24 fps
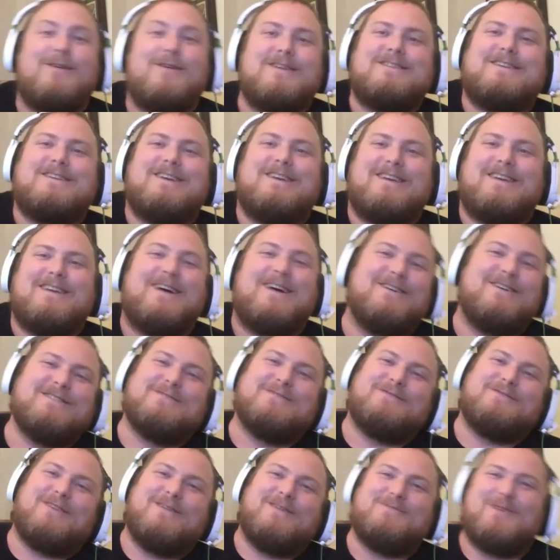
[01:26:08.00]
was that was
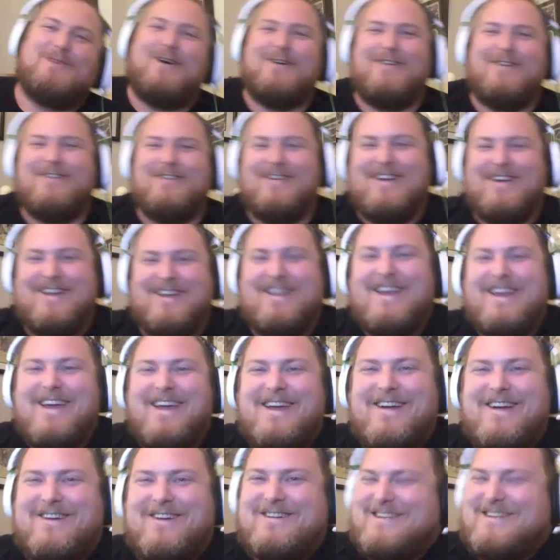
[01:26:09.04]
a fun part of it.
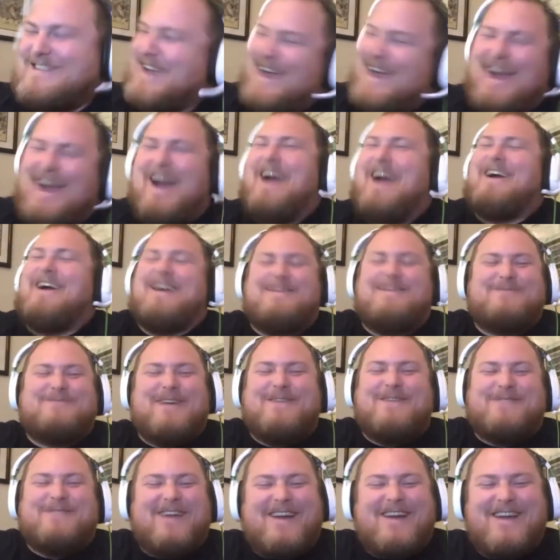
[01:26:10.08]
You're just like, all right,
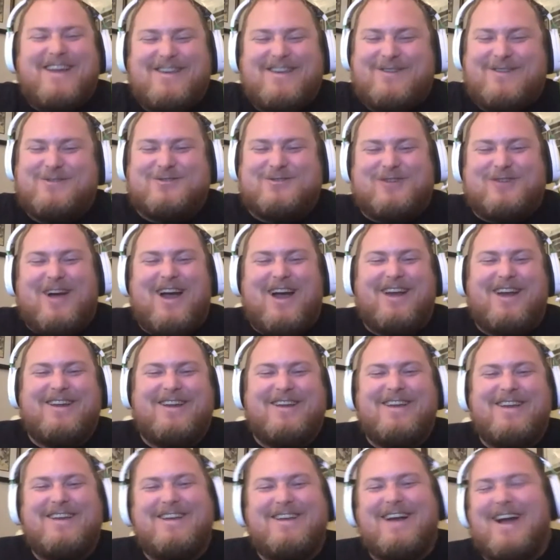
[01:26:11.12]
Pepe, you tried.
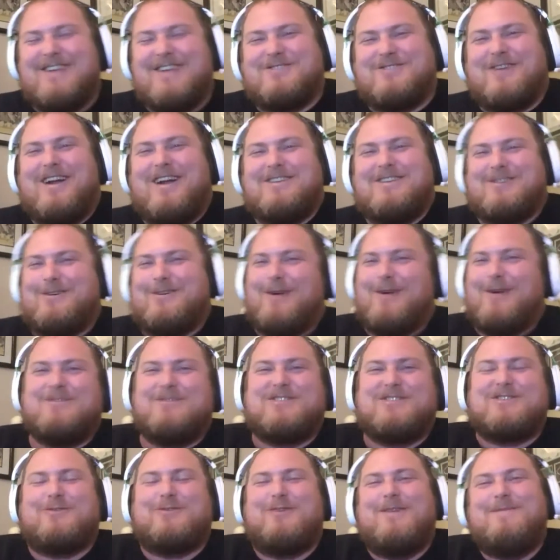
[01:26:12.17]
I tried too. I'm
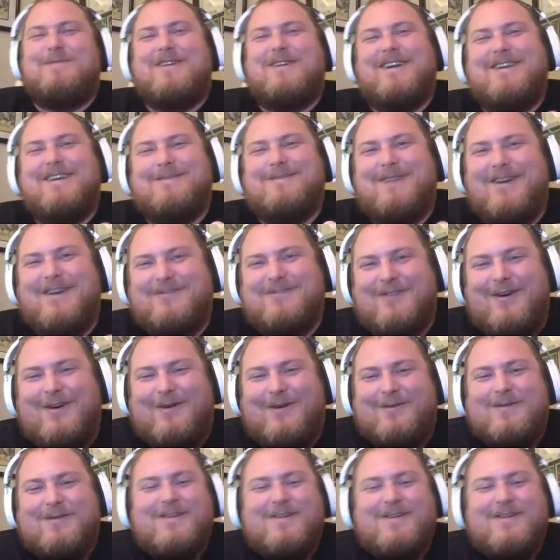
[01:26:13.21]
screaming into my phone.